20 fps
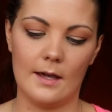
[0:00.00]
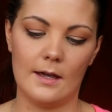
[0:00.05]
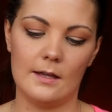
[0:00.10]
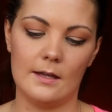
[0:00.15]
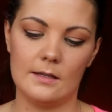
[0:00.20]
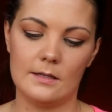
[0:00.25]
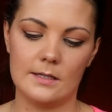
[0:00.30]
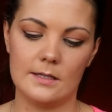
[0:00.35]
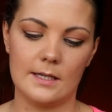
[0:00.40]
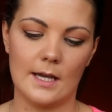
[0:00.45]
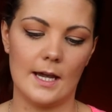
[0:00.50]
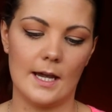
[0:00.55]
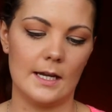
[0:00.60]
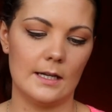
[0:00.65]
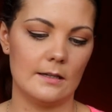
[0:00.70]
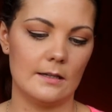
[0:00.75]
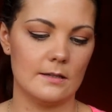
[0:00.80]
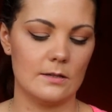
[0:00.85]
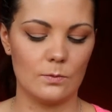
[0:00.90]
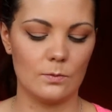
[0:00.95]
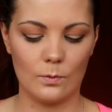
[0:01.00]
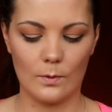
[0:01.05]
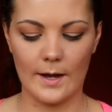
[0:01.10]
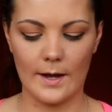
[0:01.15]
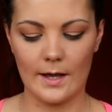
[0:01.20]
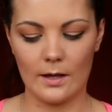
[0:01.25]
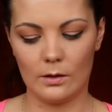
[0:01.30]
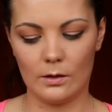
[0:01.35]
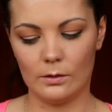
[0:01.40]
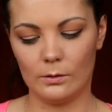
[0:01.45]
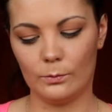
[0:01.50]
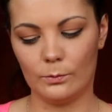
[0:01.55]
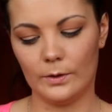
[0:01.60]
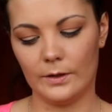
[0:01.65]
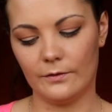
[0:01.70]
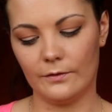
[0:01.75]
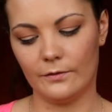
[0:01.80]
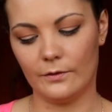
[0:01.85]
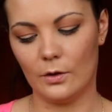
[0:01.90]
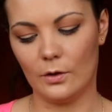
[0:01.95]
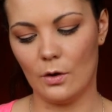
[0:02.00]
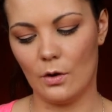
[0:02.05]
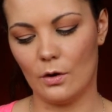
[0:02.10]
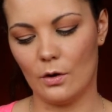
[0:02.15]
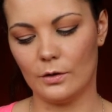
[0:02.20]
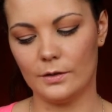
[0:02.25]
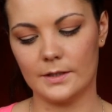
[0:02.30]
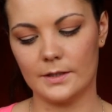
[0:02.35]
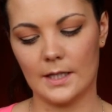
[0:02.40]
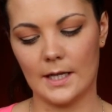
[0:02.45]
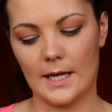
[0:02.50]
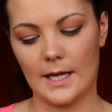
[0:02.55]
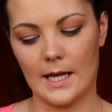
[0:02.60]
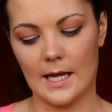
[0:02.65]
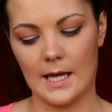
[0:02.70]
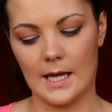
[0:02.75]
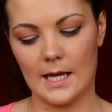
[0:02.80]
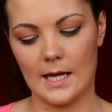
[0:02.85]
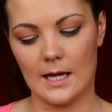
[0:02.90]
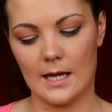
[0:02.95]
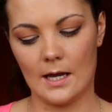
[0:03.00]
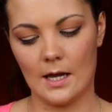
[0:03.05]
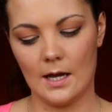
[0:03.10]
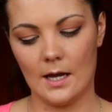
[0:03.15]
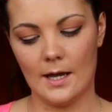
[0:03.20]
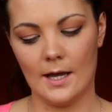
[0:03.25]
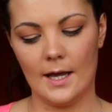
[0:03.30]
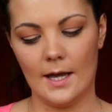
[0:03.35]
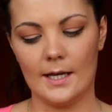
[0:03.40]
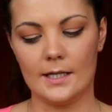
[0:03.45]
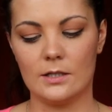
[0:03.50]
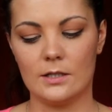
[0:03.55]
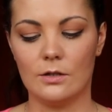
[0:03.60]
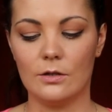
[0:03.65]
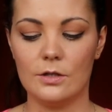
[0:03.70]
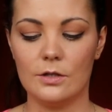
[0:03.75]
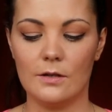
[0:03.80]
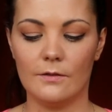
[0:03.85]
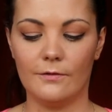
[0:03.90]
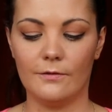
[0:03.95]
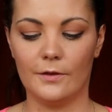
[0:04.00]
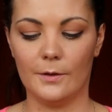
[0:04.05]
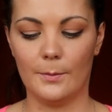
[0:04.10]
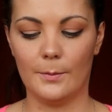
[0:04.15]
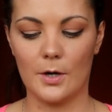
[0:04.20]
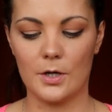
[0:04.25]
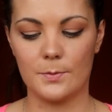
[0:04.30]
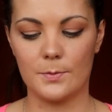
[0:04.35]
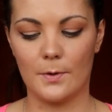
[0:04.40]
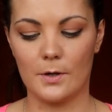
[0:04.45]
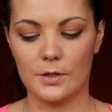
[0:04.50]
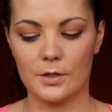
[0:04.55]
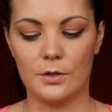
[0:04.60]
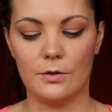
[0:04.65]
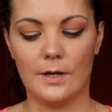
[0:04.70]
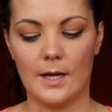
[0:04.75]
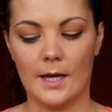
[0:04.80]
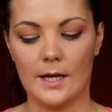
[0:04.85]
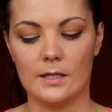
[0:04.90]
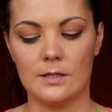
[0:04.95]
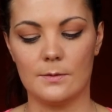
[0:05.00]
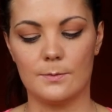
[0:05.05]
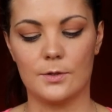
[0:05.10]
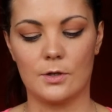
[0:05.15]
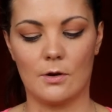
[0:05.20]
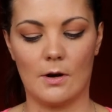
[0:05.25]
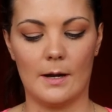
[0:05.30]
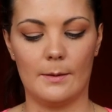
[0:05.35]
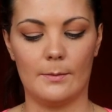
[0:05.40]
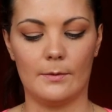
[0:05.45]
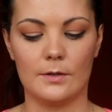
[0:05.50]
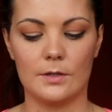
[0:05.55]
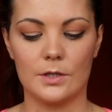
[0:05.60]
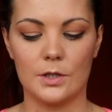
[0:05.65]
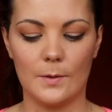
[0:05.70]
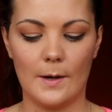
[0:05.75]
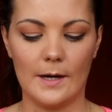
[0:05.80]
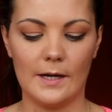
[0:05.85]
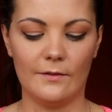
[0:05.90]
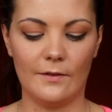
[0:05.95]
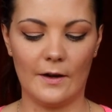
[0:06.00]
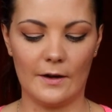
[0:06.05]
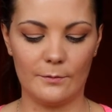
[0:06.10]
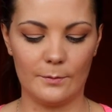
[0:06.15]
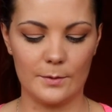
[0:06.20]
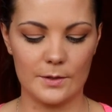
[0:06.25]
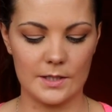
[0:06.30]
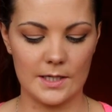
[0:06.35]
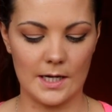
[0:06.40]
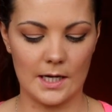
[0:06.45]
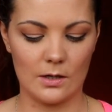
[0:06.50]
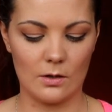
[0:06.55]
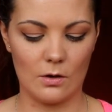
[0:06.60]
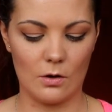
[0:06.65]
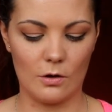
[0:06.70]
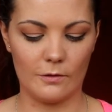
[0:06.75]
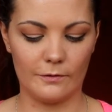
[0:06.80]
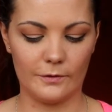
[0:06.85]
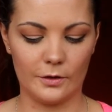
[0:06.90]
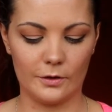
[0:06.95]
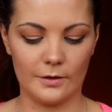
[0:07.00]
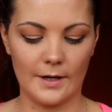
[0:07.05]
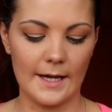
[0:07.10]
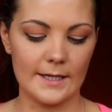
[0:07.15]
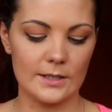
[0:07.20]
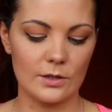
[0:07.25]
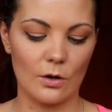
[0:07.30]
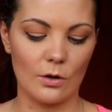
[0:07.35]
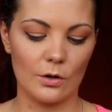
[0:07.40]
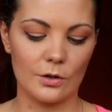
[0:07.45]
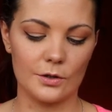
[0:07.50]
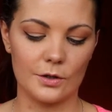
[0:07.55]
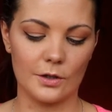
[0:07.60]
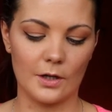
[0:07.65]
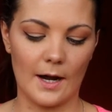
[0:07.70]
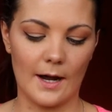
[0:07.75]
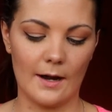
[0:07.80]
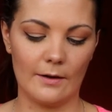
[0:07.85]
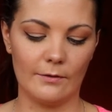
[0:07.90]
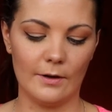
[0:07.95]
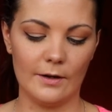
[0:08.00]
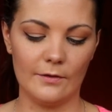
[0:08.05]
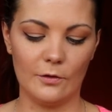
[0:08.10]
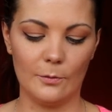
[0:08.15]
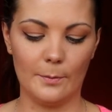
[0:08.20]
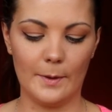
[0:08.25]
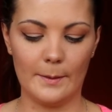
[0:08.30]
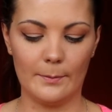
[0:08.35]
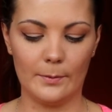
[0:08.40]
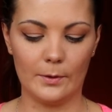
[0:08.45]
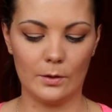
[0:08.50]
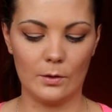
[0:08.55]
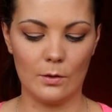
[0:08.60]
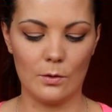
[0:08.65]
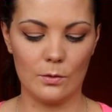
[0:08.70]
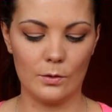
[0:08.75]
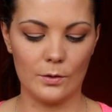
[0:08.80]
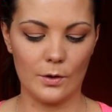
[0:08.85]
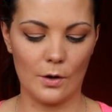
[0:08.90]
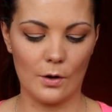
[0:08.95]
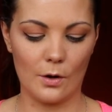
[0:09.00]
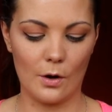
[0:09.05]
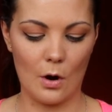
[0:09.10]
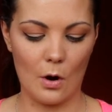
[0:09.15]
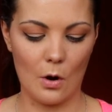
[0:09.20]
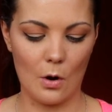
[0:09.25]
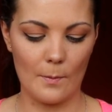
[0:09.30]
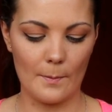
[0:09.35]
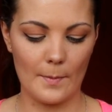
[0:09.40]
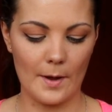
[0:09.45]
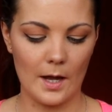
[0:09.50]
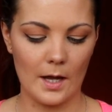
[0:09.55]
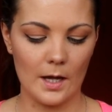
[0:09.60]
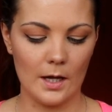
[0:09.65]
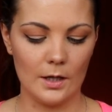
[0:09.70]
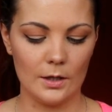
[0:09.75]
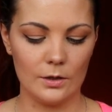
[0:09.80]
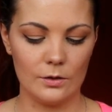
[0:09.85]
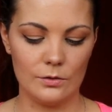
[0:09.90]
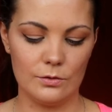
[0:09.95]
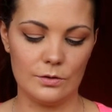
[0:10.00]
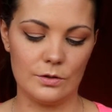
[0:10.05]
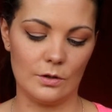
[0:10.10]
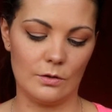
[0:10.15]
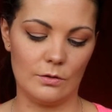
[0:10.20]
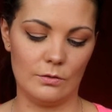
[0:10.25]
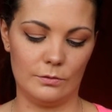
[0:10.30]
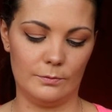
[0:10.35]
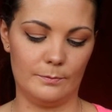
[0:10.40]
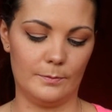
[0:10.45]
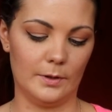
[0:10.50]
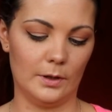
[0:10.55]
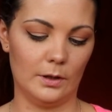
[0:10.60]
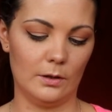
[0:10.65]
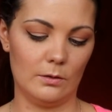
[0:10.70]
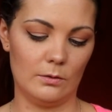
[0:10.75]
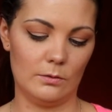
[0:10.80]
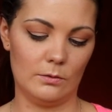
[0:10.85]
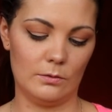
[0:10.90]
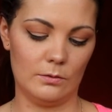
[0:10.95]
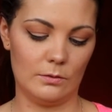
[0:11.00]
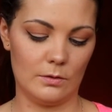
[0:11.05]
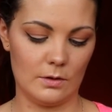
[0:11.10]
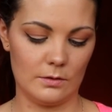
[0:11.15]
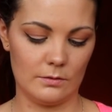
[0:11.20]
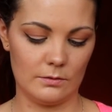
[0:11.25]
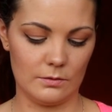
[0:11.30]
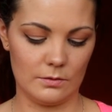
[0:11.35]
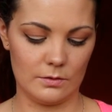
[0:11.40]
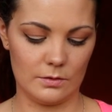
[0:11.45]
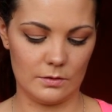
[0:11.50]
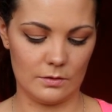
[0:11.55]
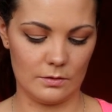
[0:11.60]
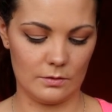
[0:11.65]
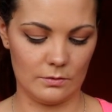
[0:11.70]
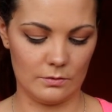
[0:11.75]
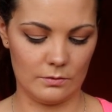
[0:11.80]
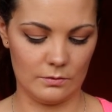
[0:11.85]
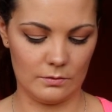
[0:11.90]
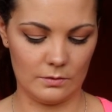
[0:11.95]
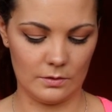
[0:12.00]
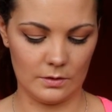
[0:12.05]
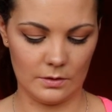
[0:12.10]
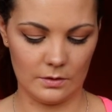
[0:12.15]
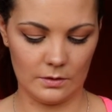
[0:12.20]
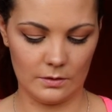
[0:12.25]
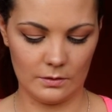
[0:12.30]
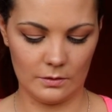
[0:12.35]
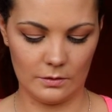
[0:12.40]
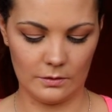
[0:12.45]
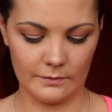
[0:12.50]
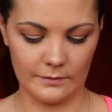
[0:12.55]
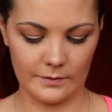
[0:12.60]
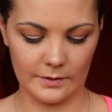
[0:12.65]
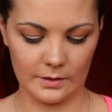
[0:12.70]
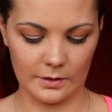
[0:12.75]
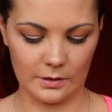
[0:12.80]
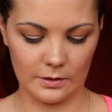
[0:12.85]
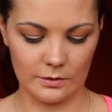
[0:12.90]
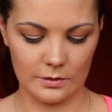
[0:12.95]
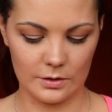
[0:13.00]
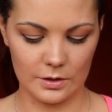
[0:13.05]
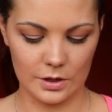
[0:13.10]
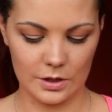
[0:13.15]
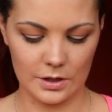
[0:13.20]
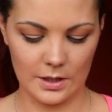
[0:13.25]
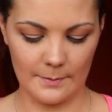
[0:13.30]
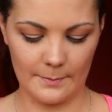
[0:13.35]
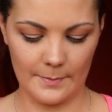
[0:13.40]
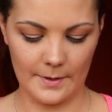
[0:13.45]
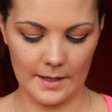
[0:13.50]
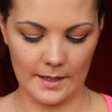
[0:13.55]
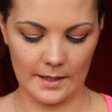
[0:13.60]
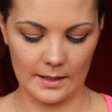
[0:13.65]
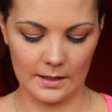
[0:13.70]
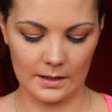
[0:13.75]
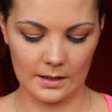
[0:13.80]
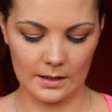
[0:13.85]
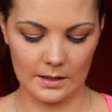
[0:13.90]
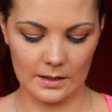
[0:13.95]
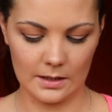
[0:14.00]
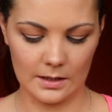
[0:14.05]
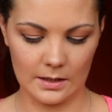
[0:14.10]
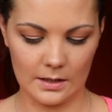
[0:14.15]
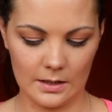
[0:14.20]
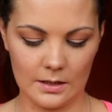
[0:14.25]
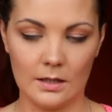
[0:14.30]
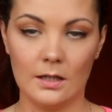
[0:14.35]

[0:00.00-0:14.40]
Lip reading: Inside as well, we've got a exclusive for Birchbox UK subscribers, 25% off your next order at riflepaperco.com. Use the code below, so offer includes shipping.